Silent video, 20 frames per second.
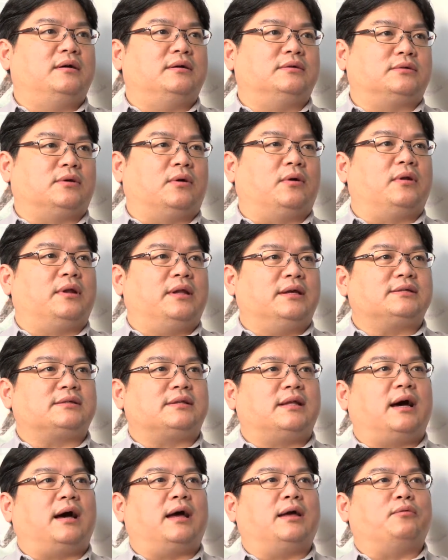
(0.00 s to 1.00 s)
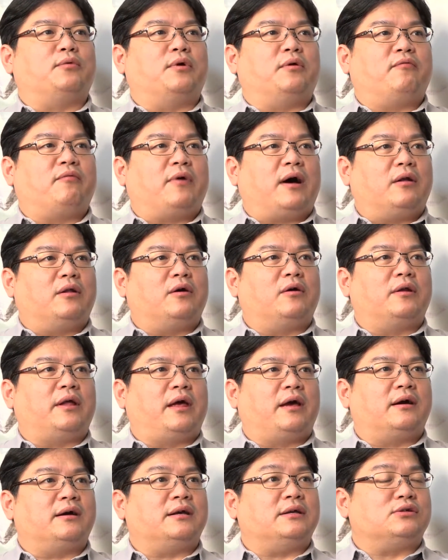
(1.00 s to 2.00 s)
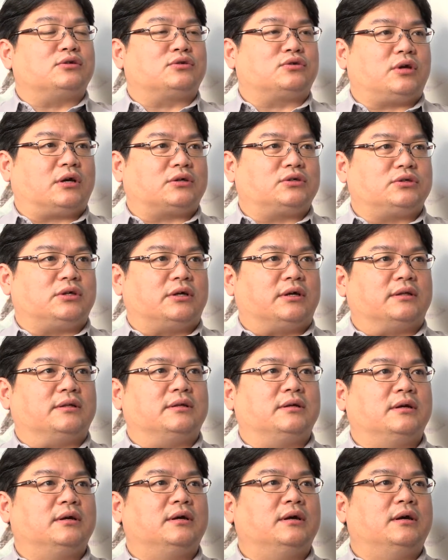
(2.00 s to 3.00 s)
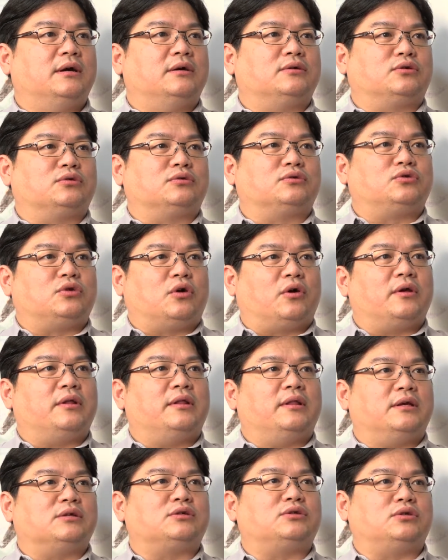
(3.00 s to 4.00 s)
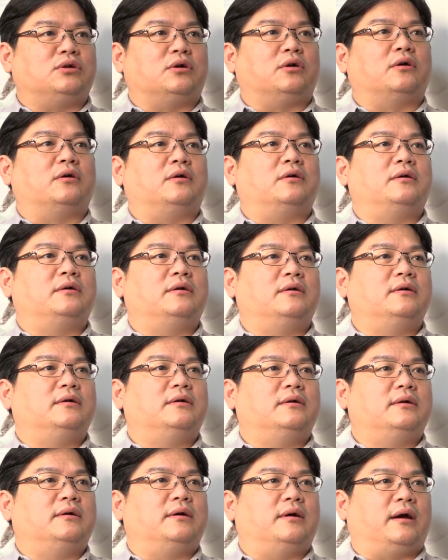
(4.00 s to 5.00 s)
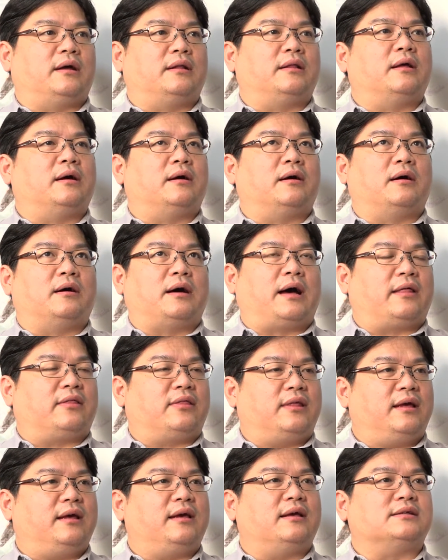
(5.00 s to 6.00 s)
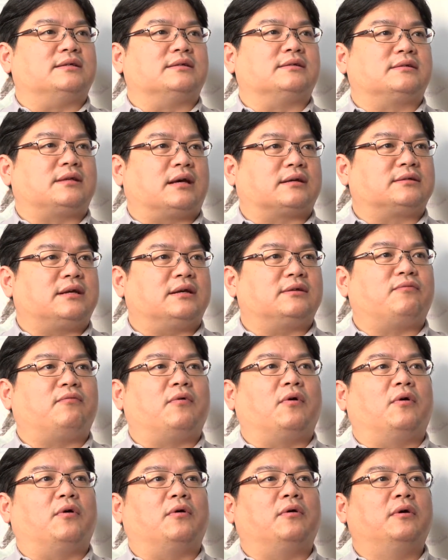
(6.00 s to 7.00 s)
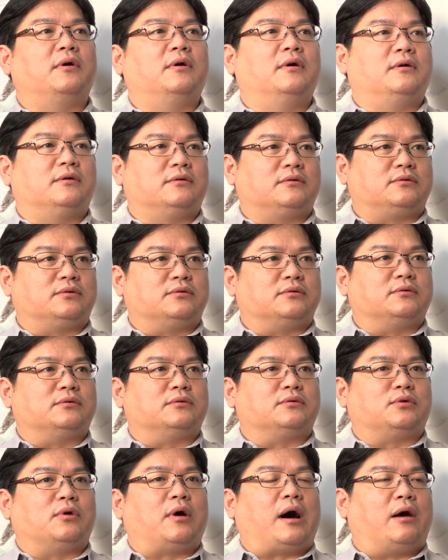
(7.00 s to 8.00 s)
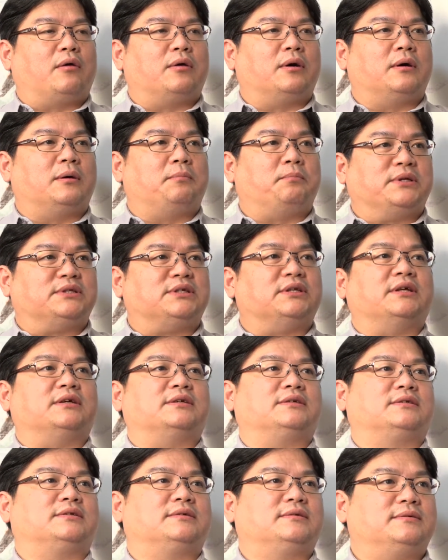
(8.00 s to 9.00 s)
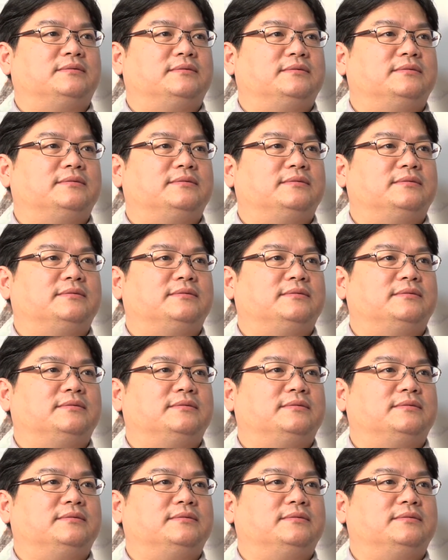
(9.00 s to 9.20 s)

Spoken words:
So this time we follow their instruction to join this show, and I think it's successful to our business.